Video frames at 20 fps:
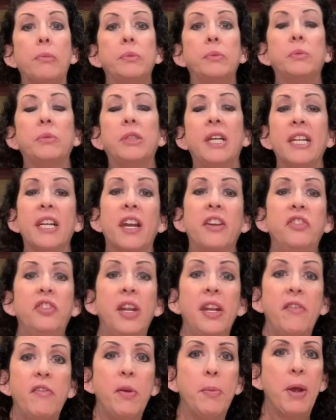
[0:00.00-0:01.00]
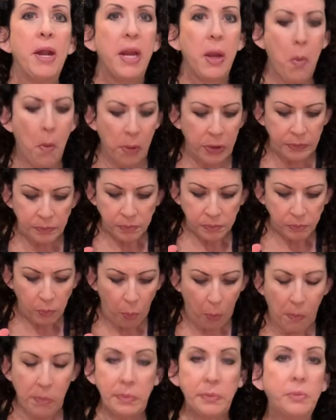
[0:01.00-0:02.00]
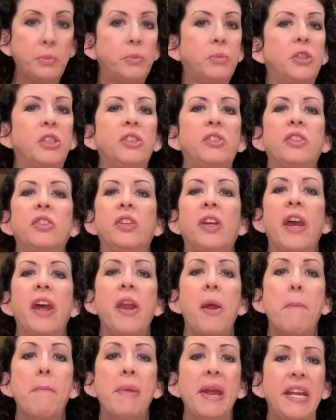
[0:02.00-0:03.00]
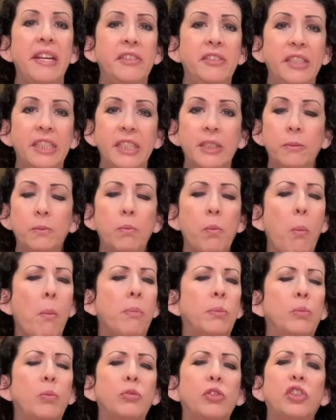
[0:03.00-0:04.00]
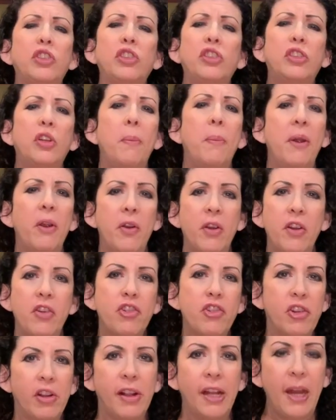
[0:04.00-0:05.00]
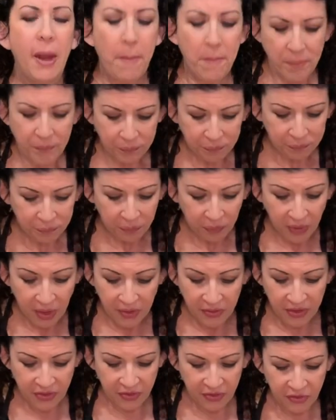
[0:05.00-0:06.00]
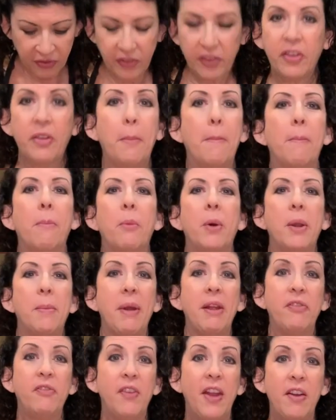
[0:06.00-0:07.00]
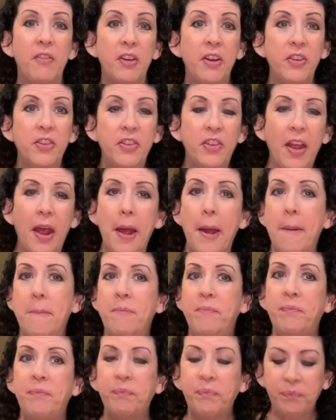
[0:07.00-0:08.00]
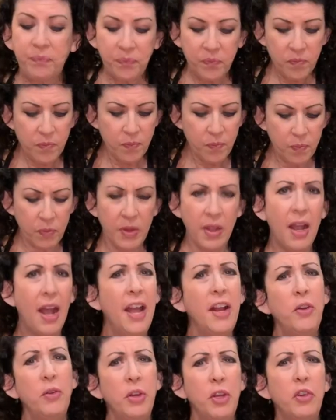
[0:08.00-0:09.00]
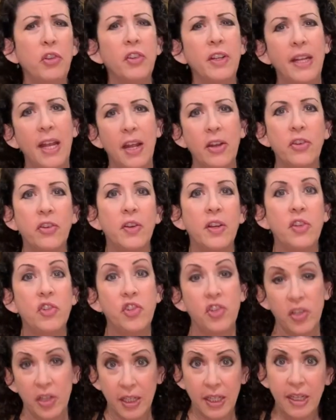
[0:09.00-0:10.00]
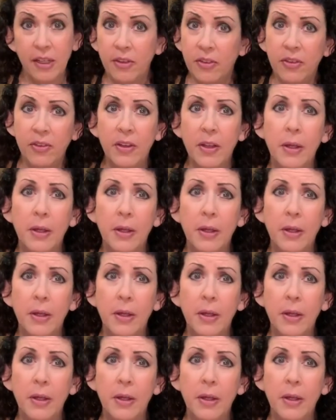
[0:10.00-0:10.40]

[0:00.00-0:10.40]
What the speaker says: Like I said, everybody, this is an amazing, superior chili. This is one of my favorites. I don't usually enter in chilies